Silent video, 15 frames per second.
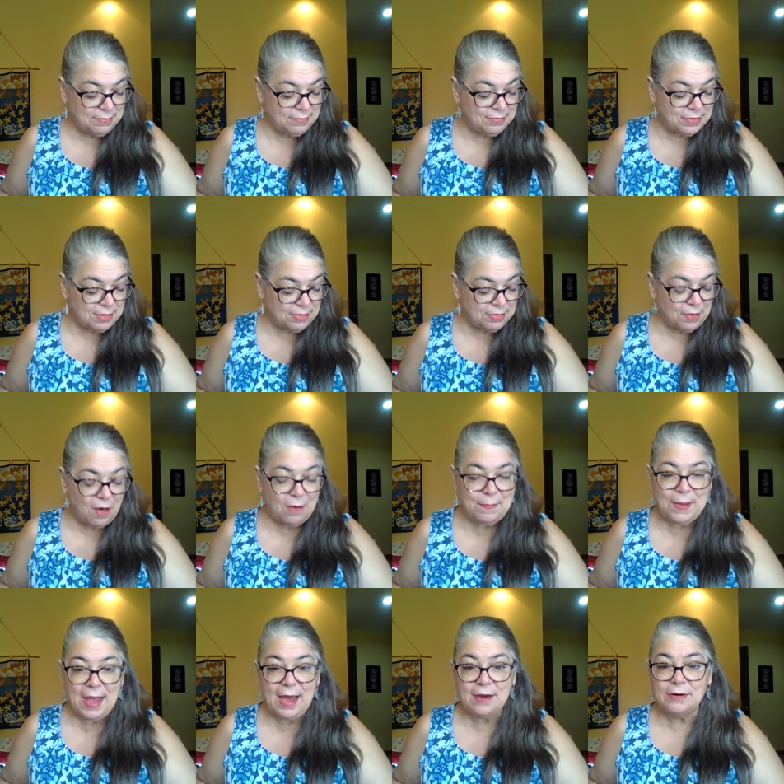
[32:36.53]
the thought
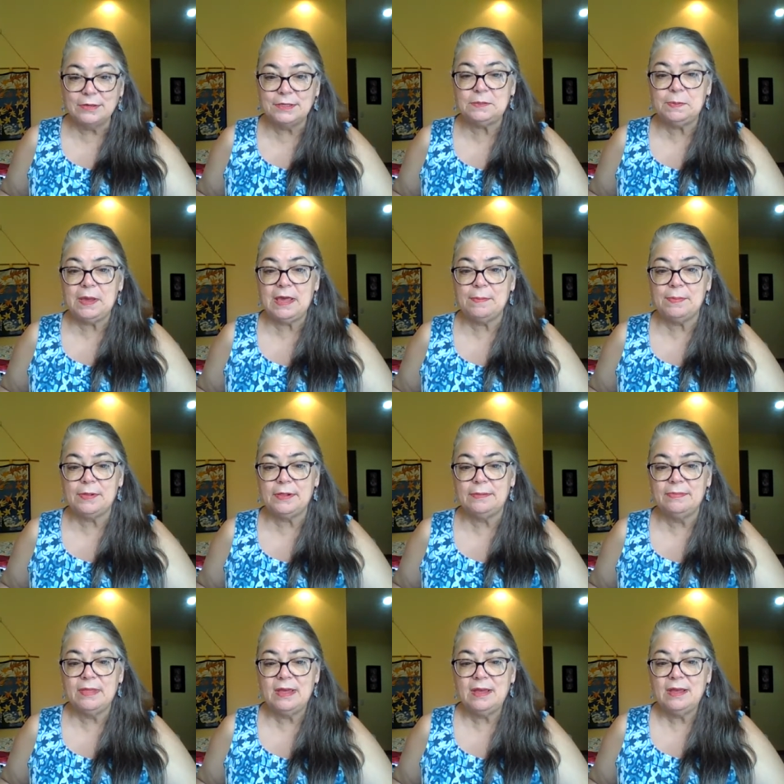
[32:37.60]
patterns of these
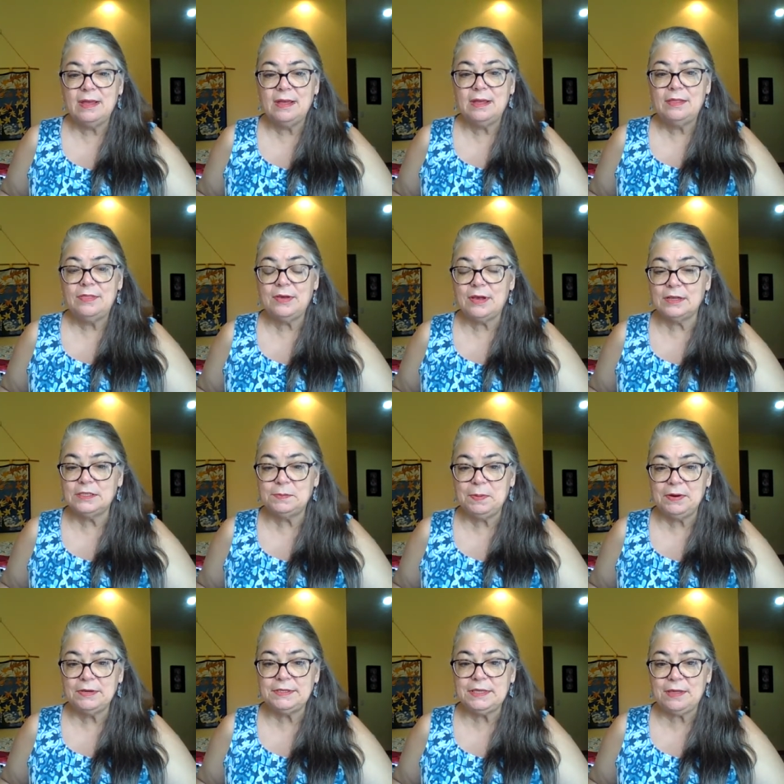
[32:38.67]
people the
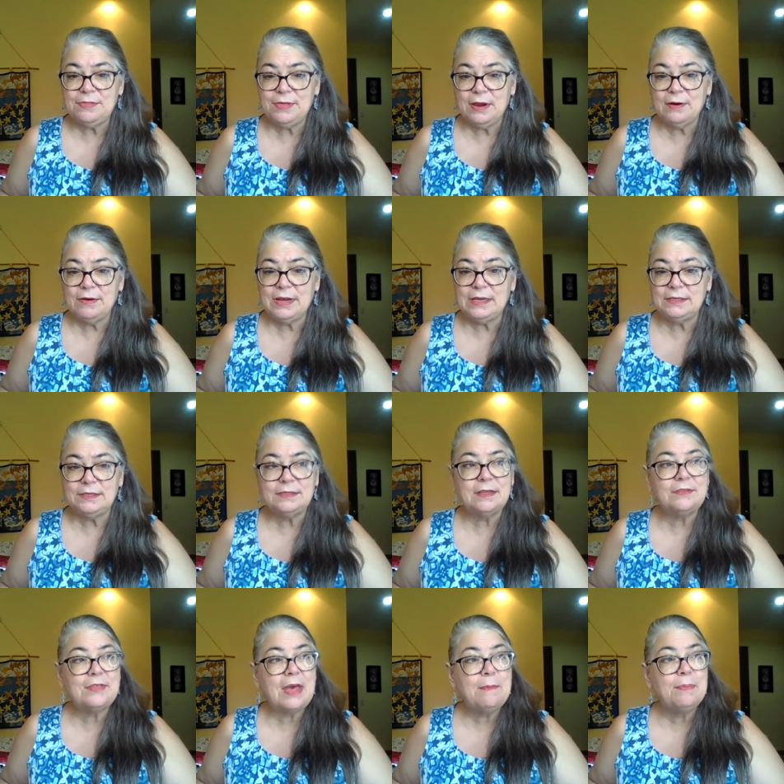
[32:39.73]
conspiracy
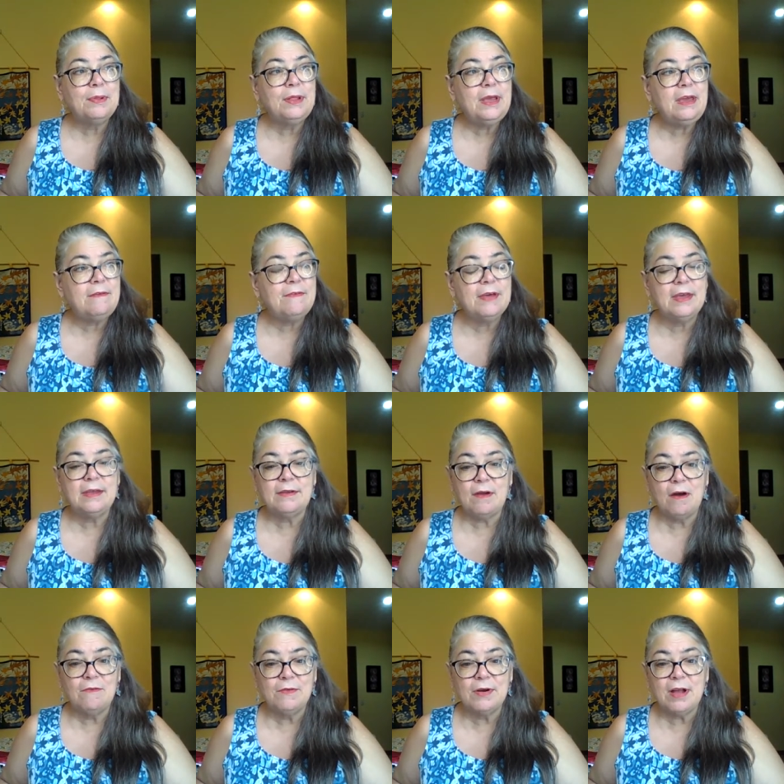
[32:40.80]
theories that they believe
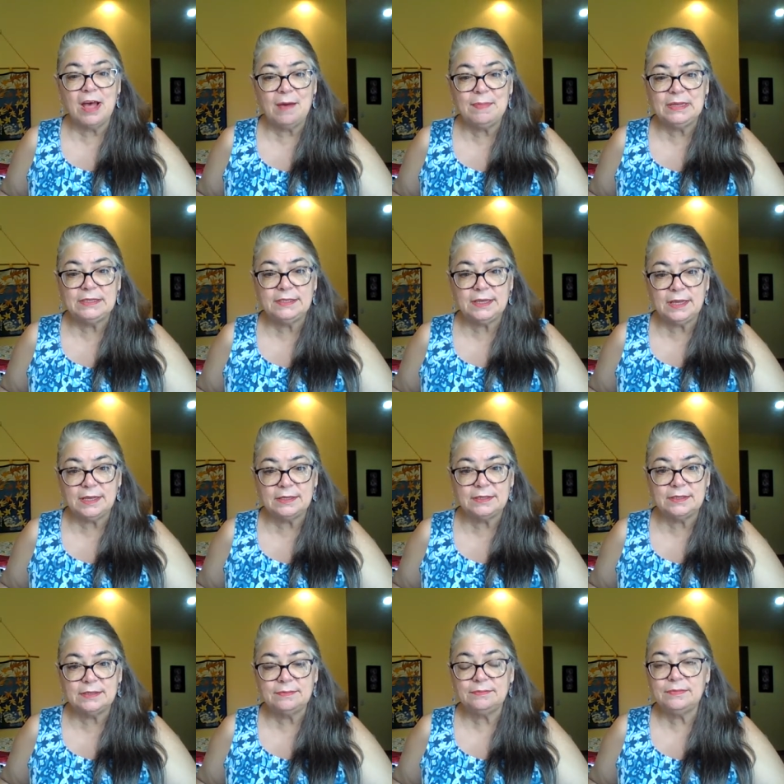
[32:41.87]
in over common
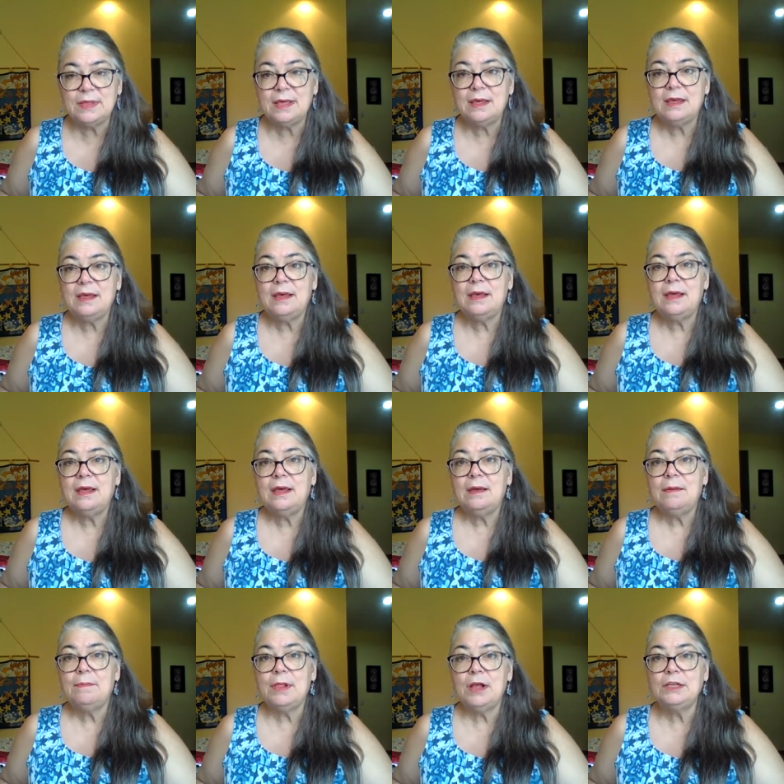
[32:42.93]
sense
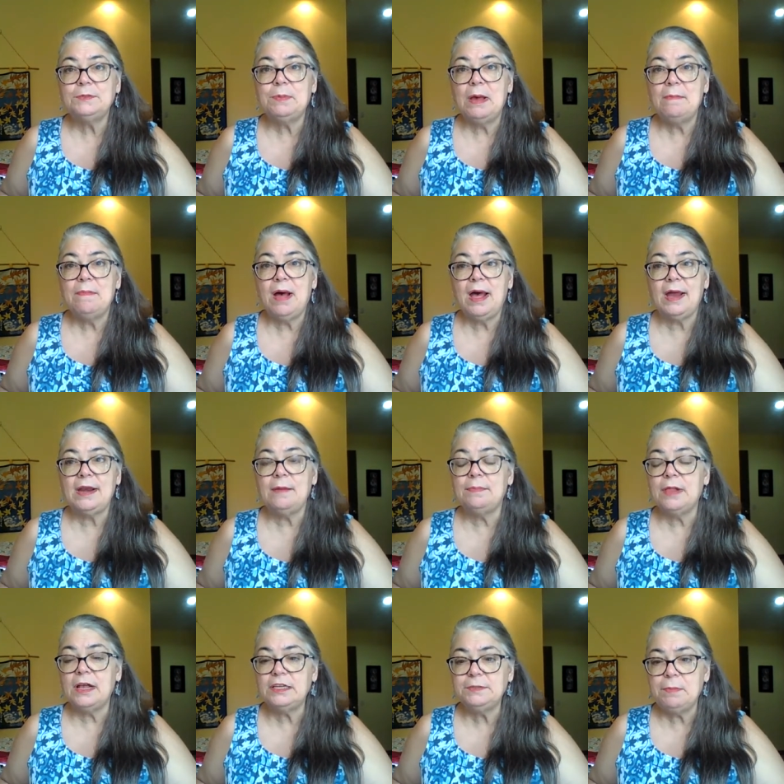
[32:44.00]
blows my mind.
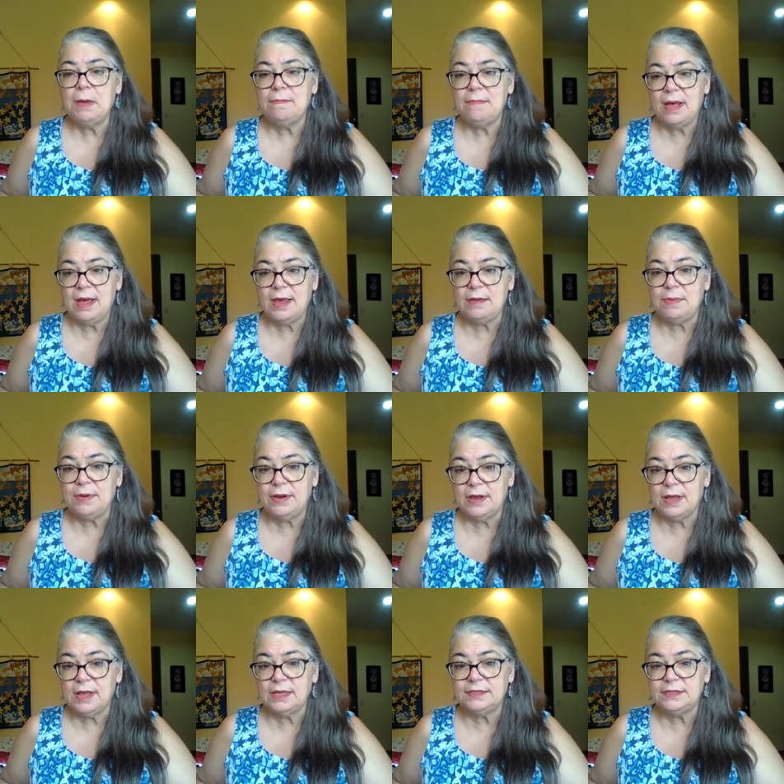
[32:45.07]
It blows my mind
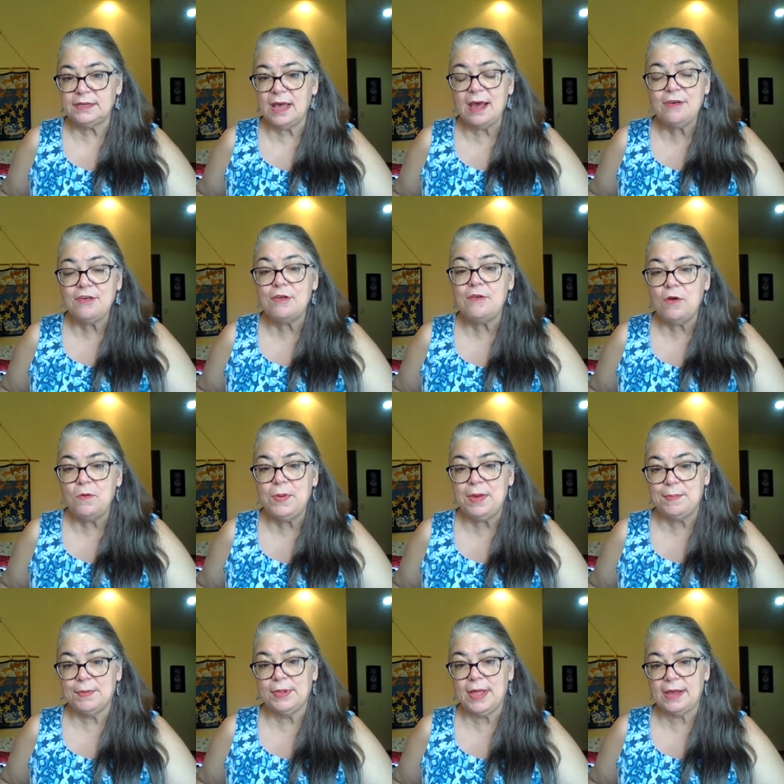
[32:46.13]
because I actually knew
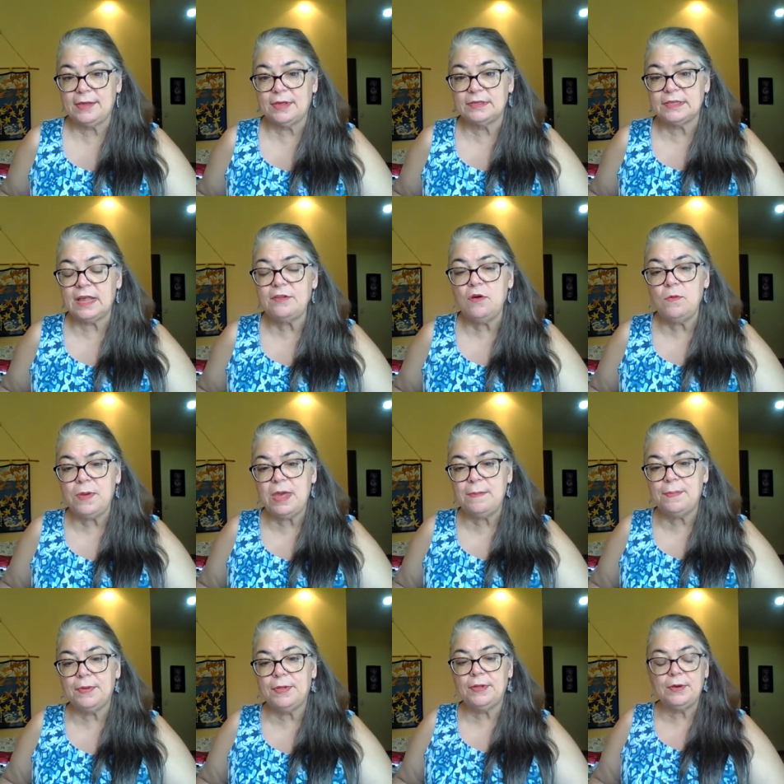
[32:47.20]
people like this. I knew
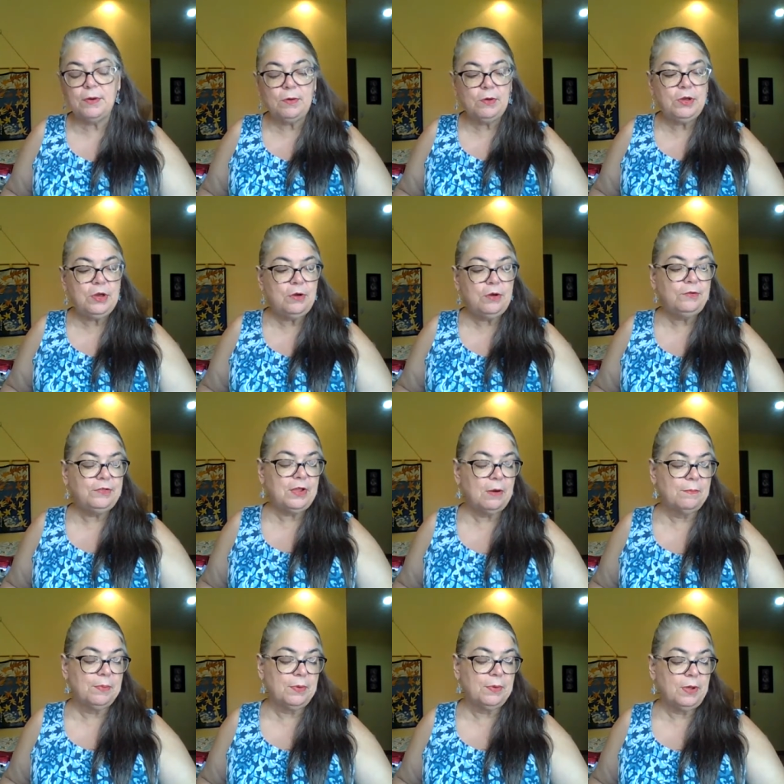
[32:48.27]
people who used
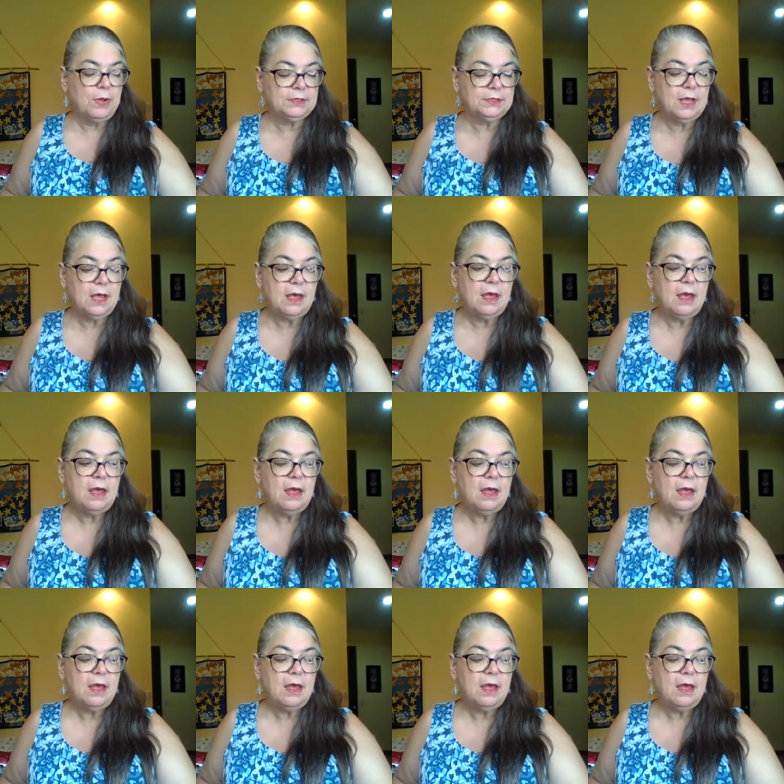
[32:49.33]
their books